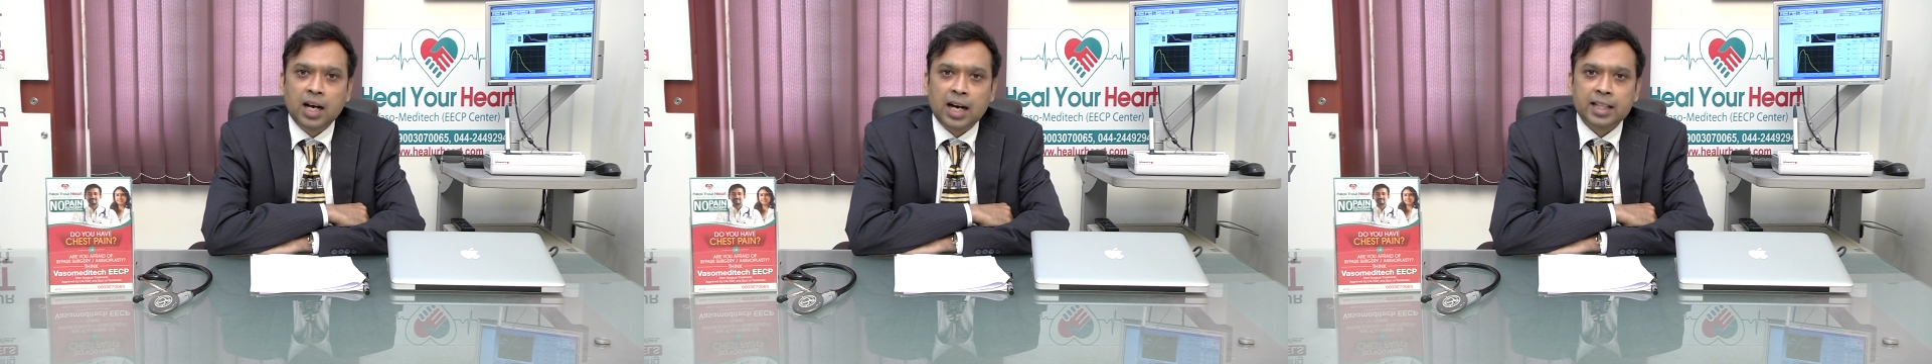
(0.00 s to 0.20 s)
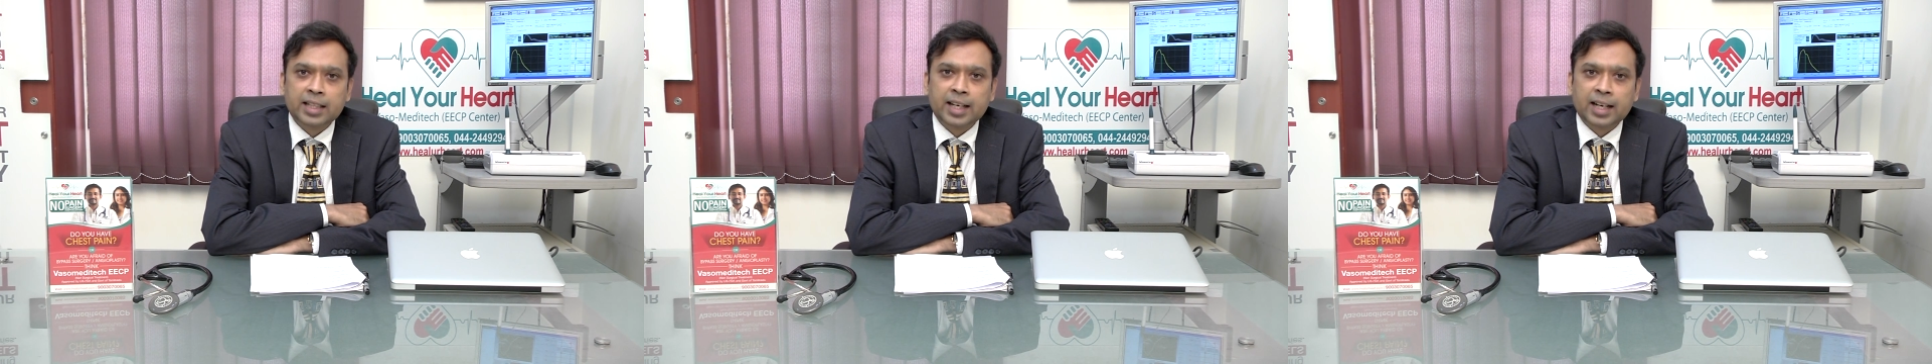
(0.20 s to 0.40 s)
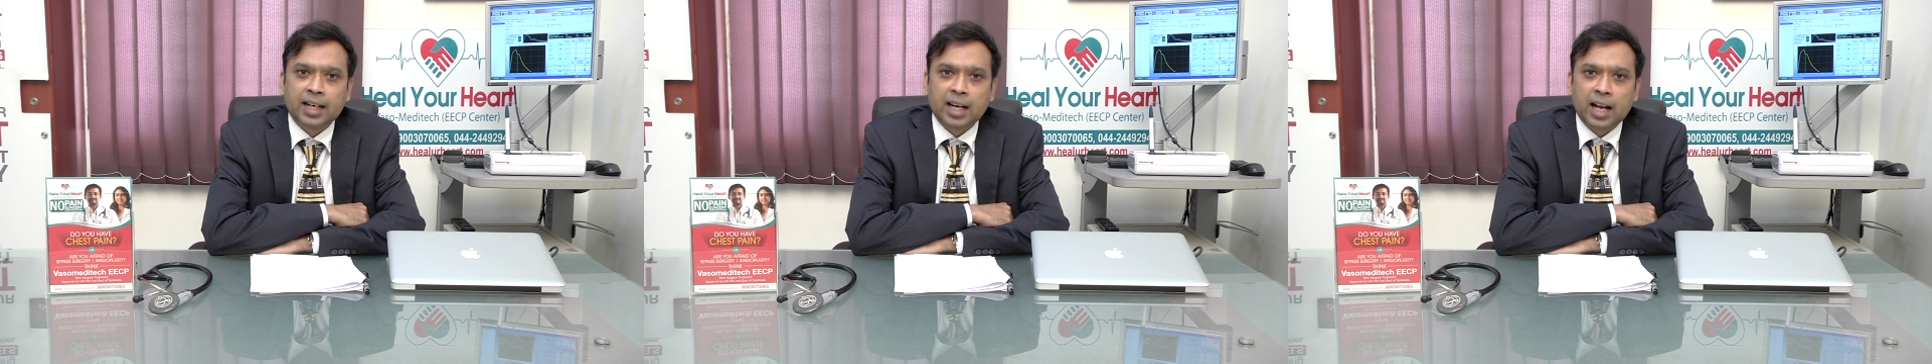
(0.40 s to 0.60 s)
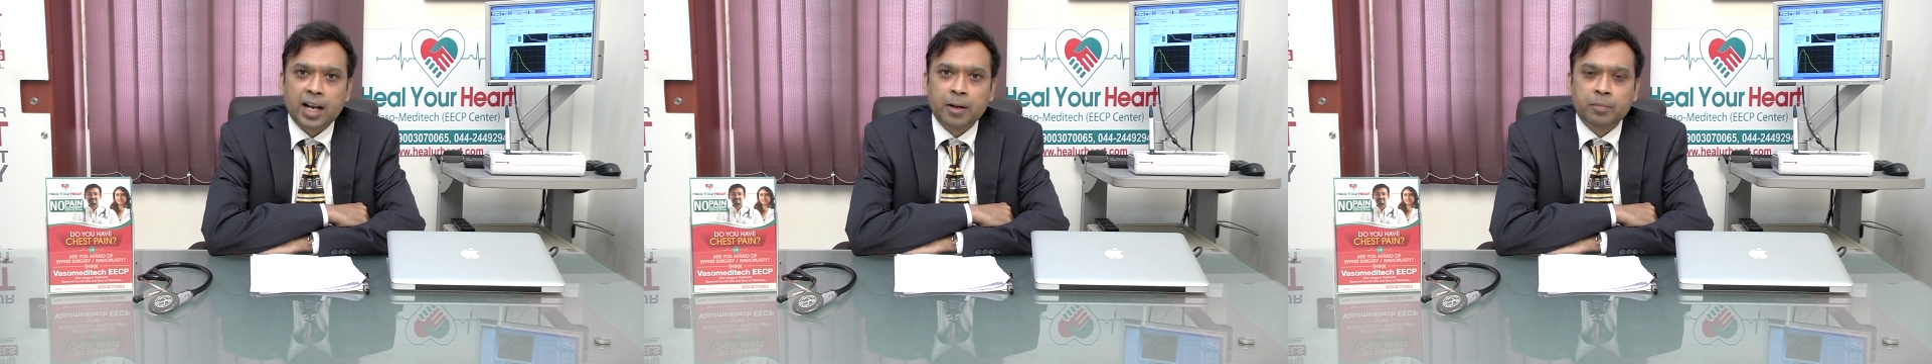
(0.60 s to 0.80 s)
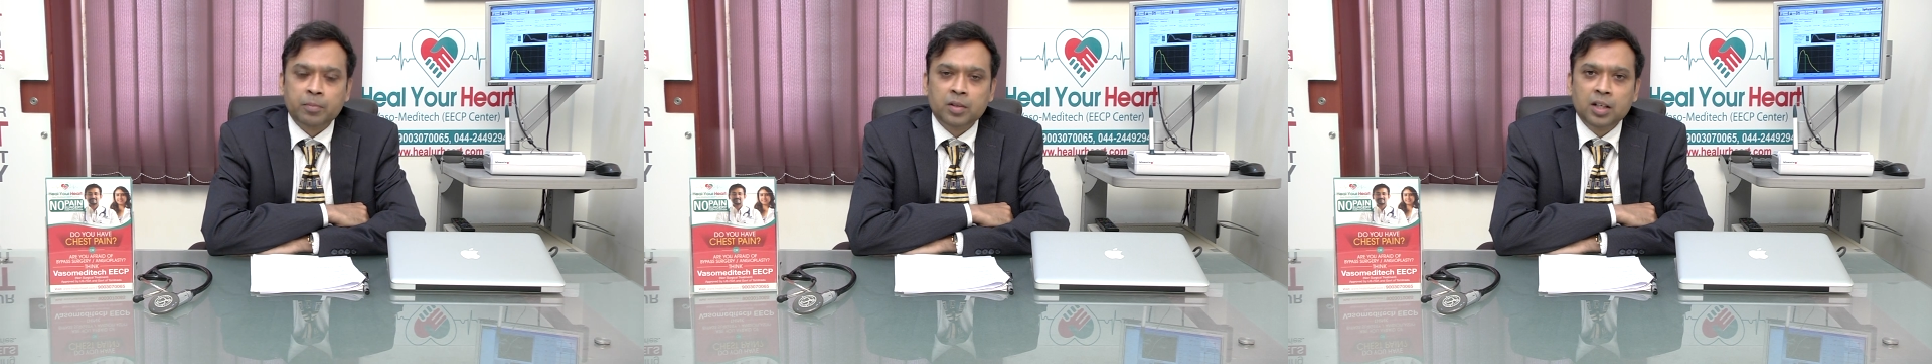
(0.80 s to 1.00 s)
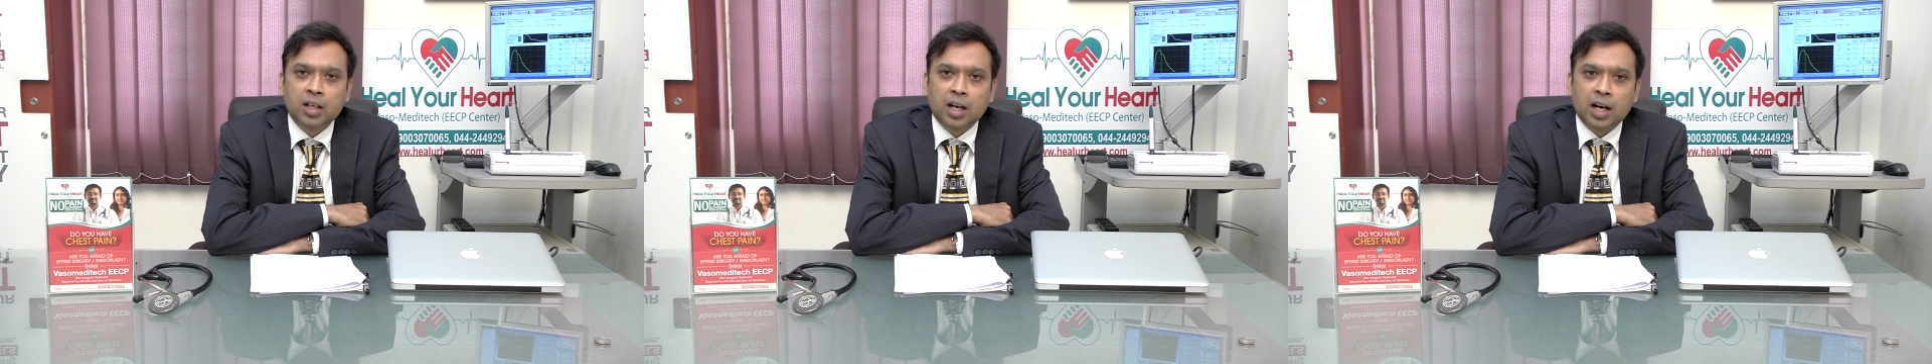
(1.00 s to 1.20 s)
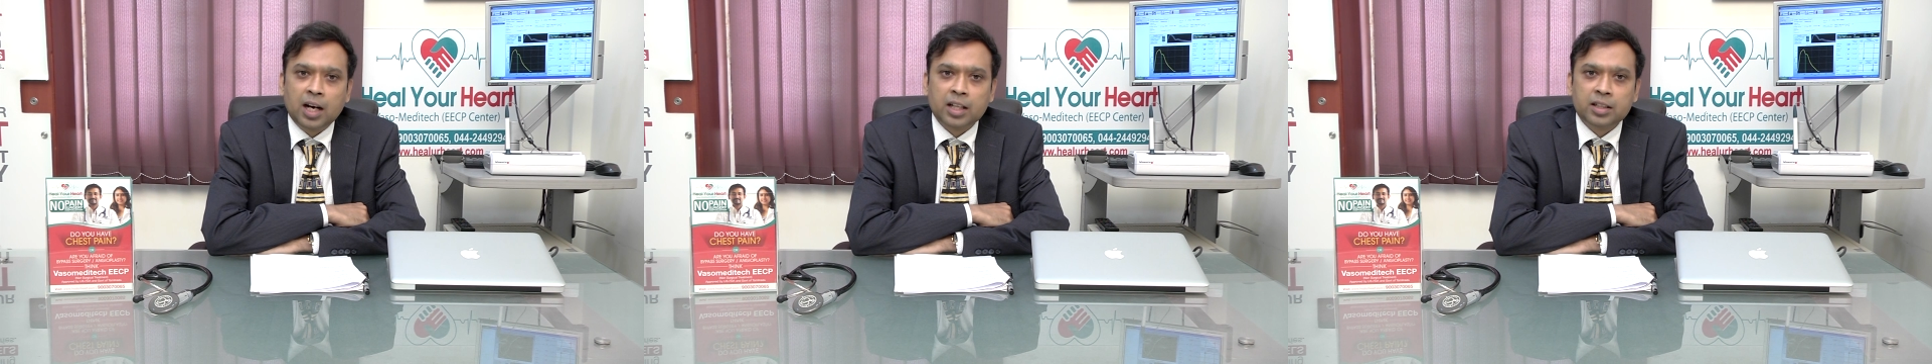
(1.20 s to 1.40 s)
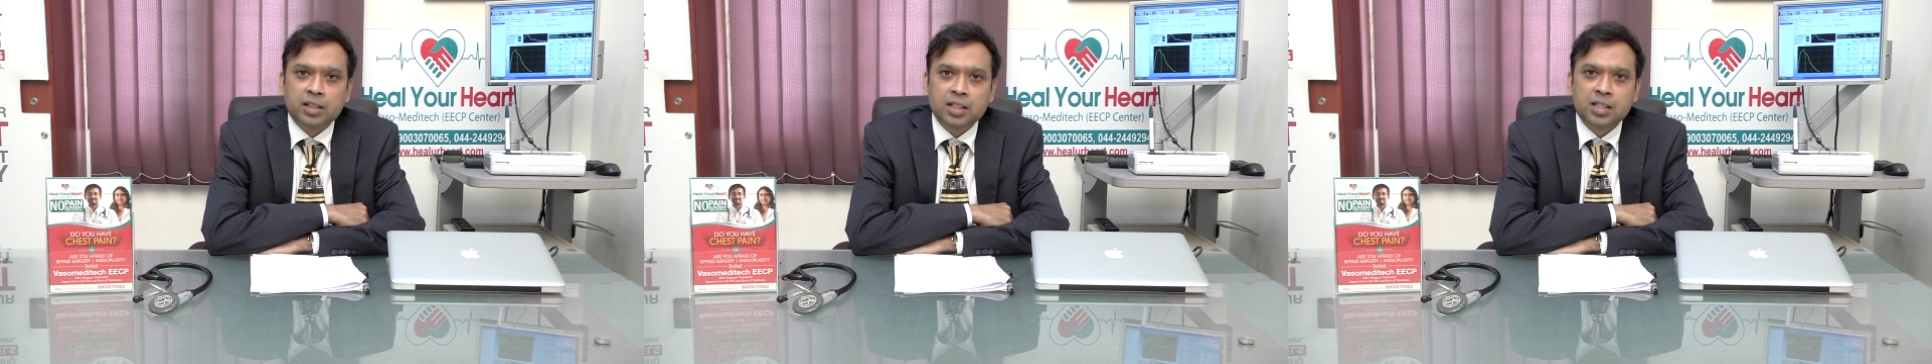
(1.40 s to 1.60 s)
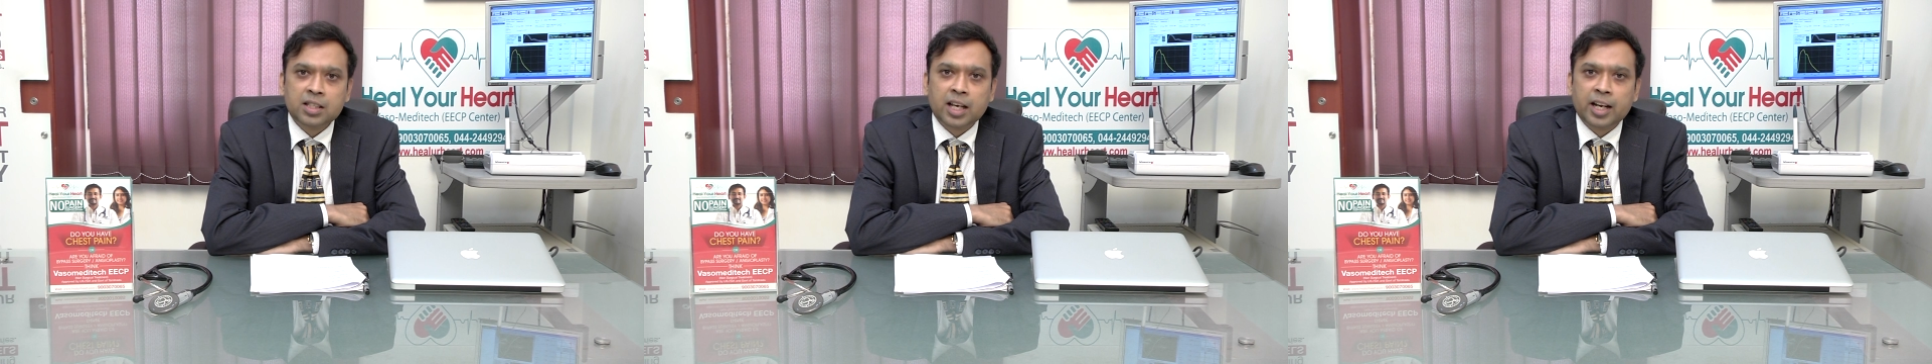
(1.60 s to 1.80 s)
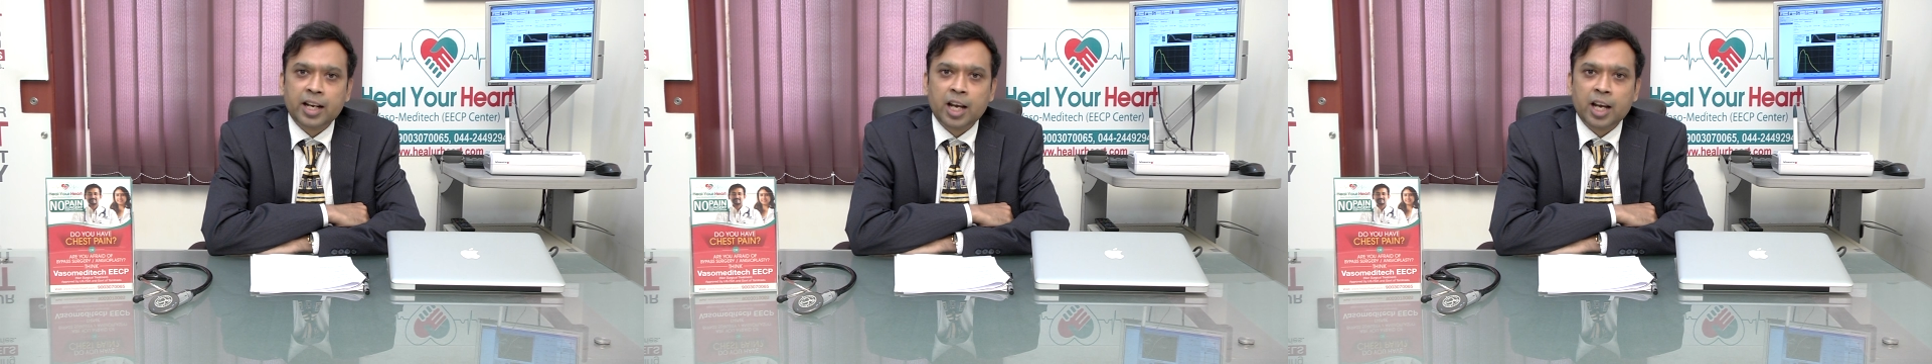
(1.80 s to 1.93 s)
and they climb, and this can